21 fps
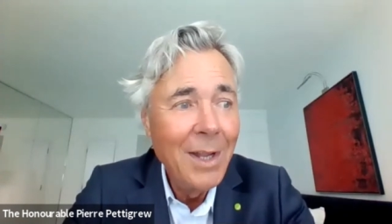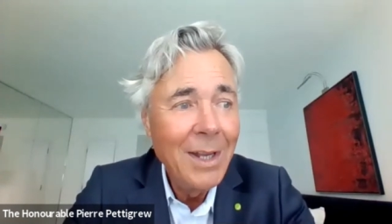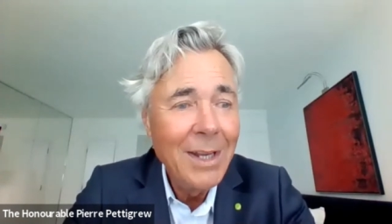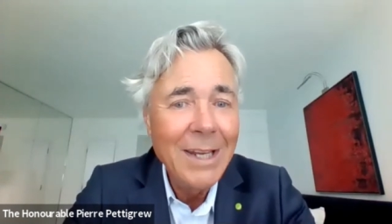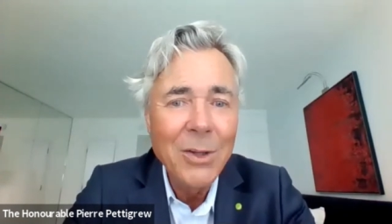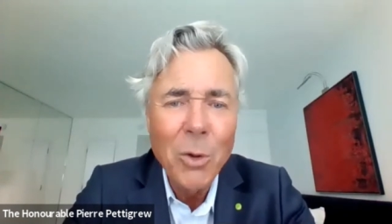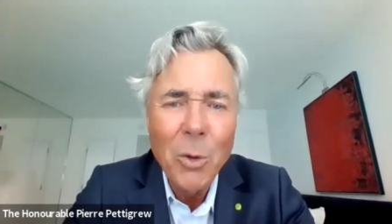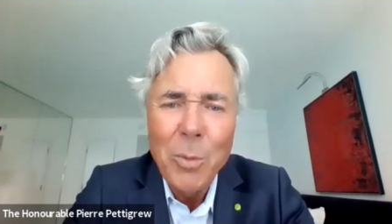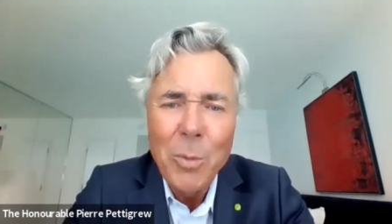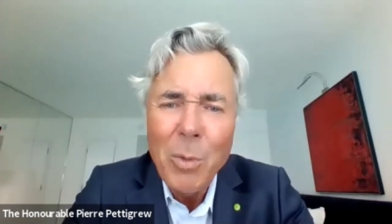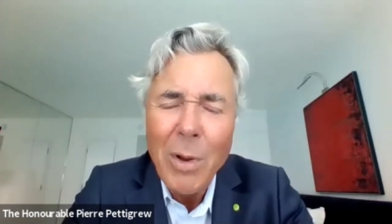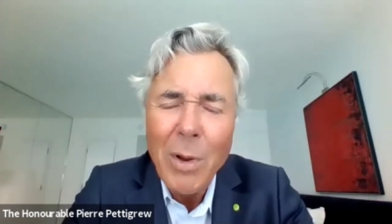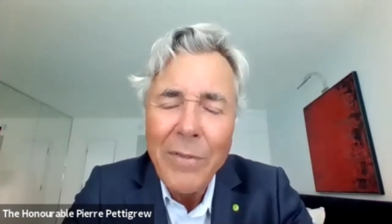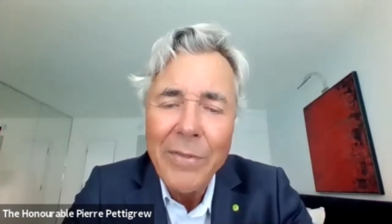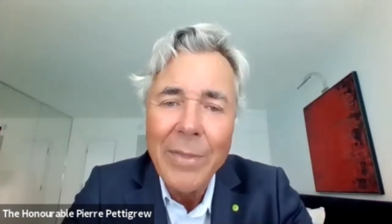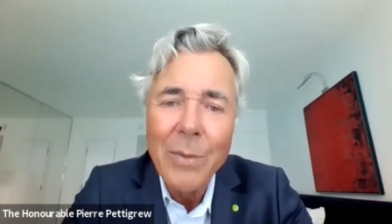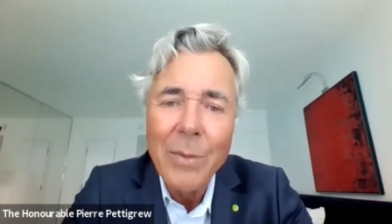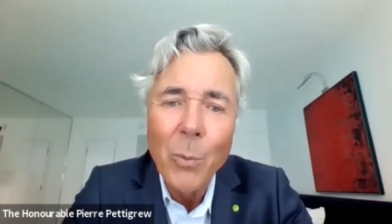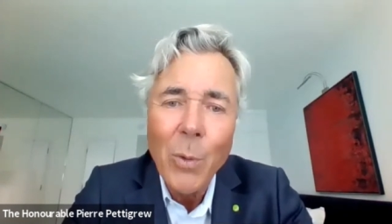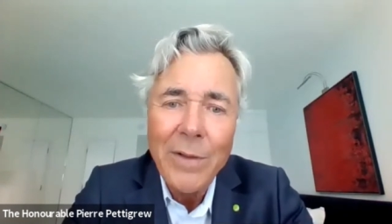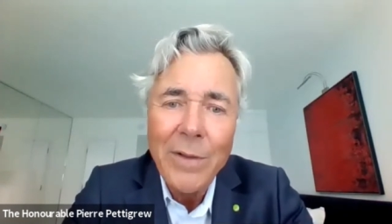He told me one,
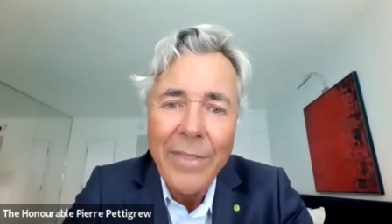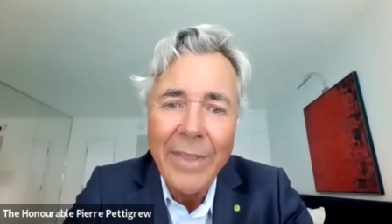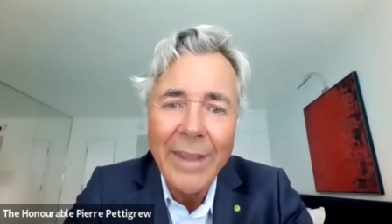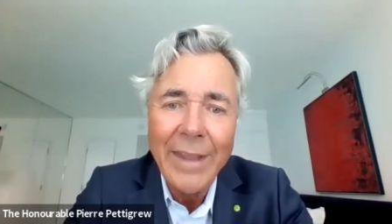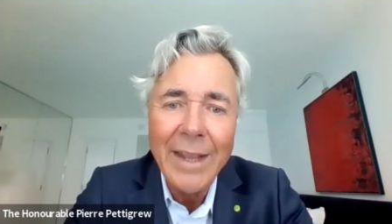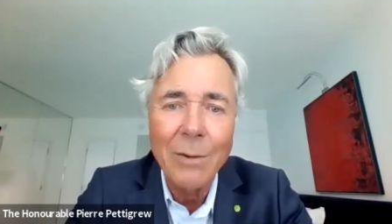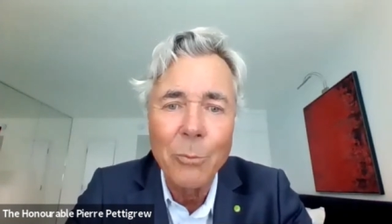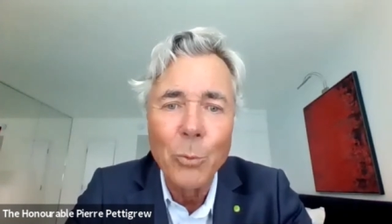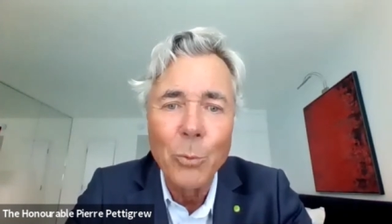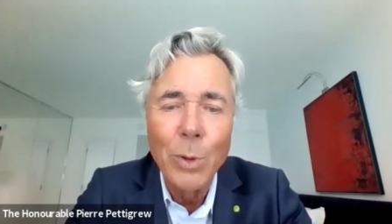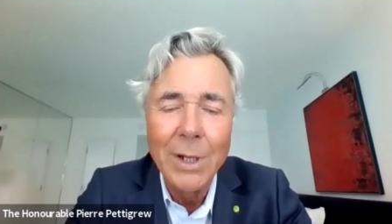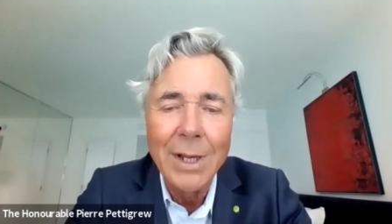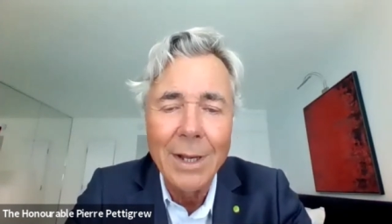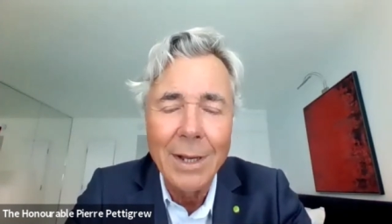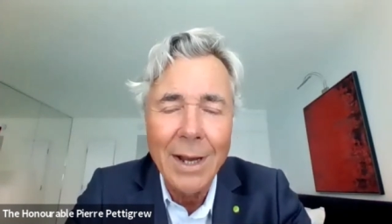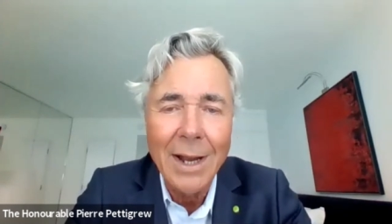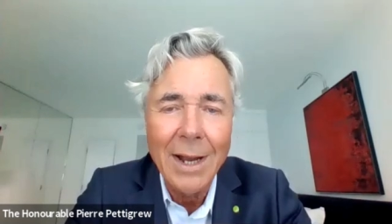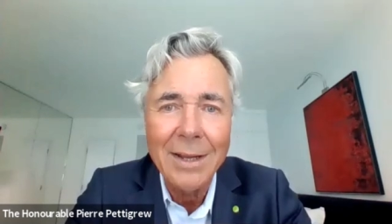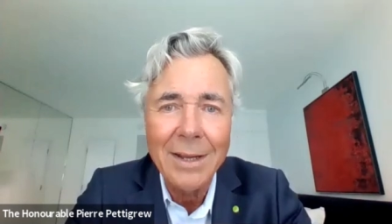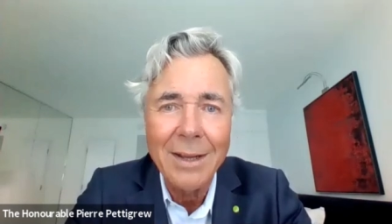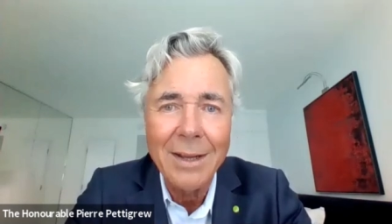one thing I really
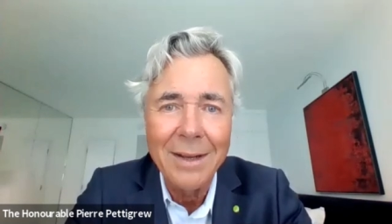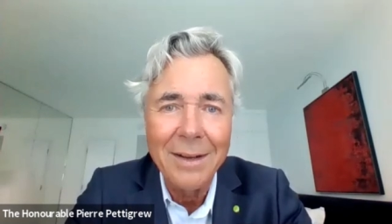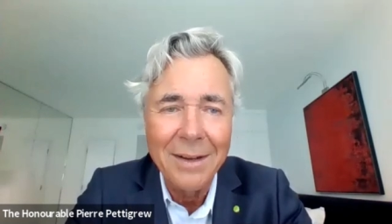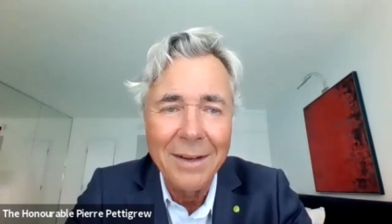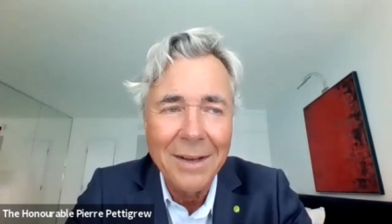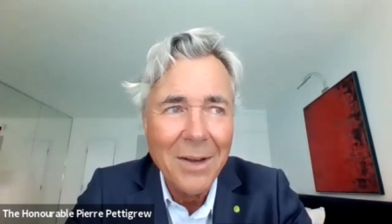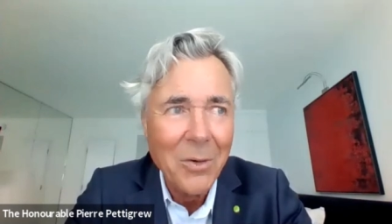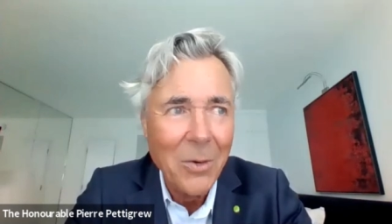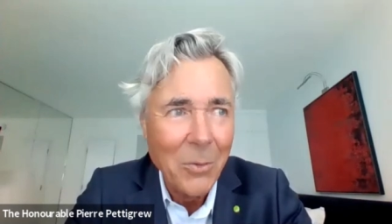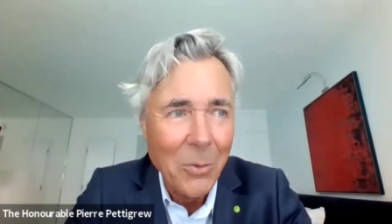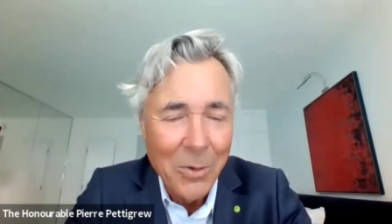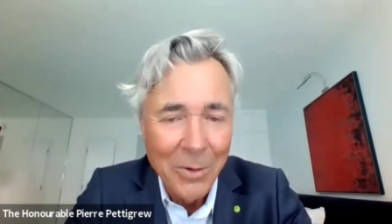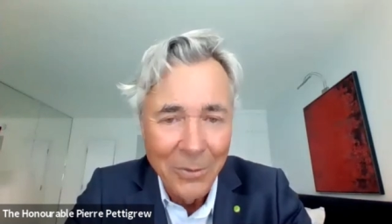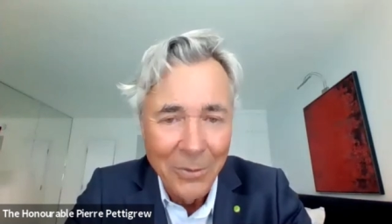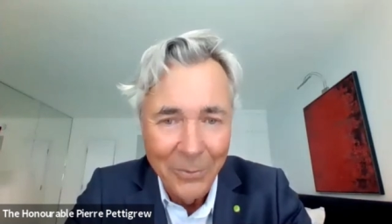like uh,